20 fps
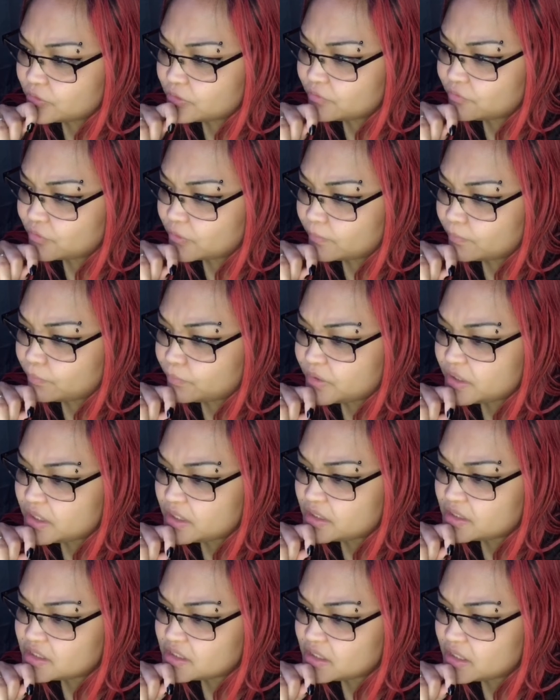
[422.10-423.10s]
from
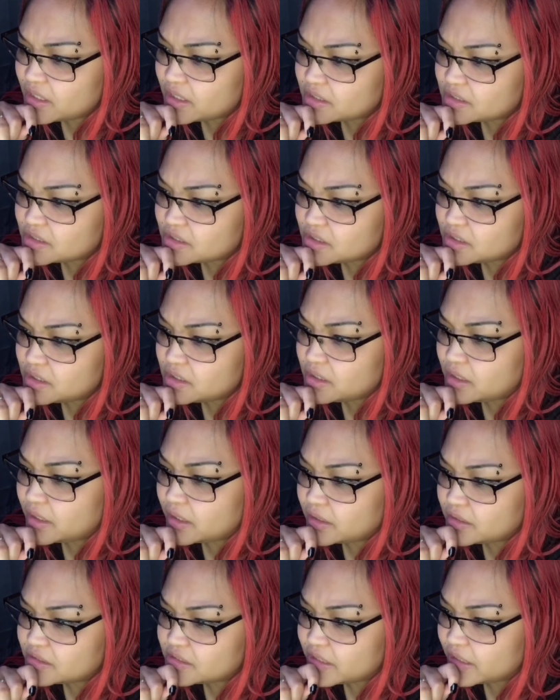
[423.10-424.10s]
PTSD,
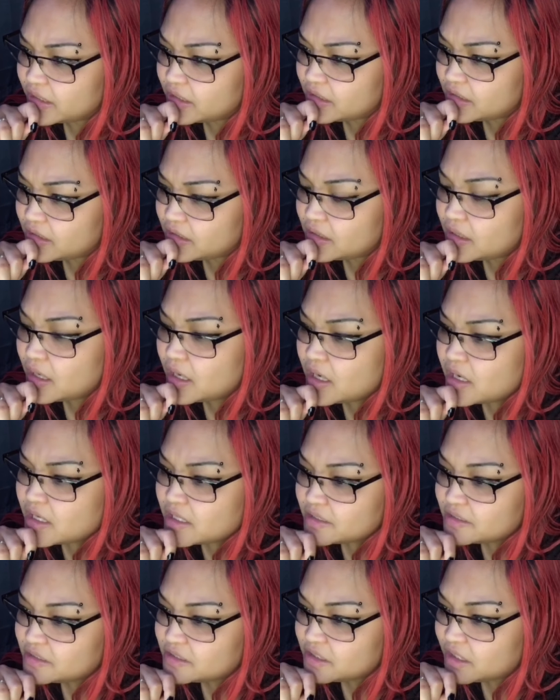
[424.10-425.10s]
anxiety,
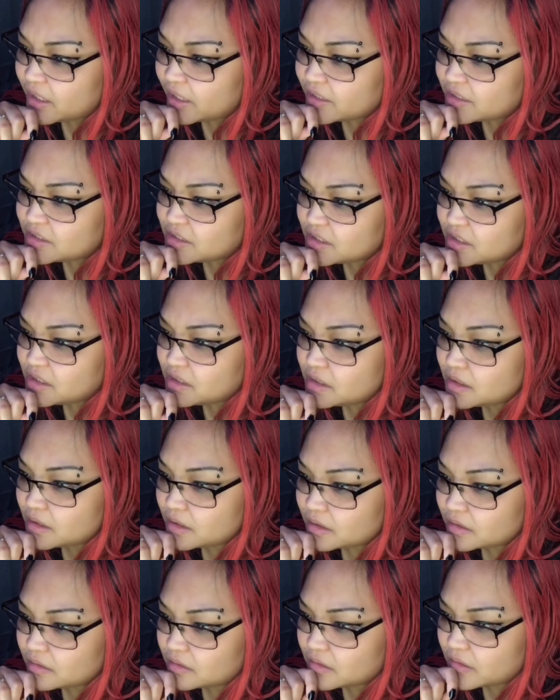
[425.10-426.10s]
DID,
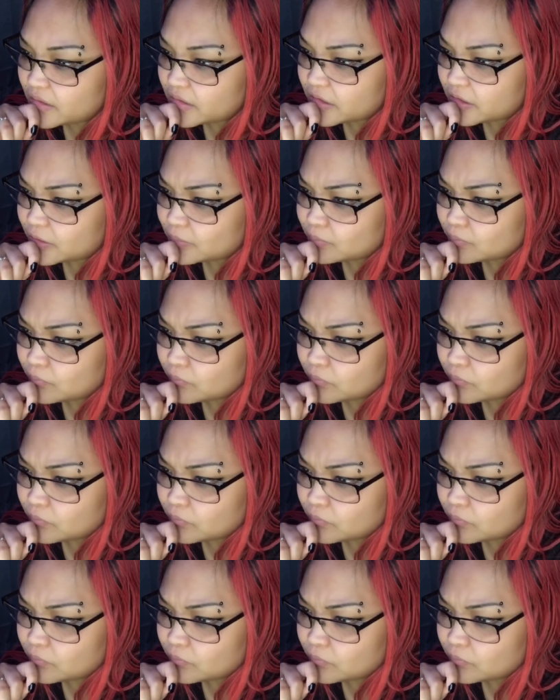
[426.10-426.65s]
and cutting.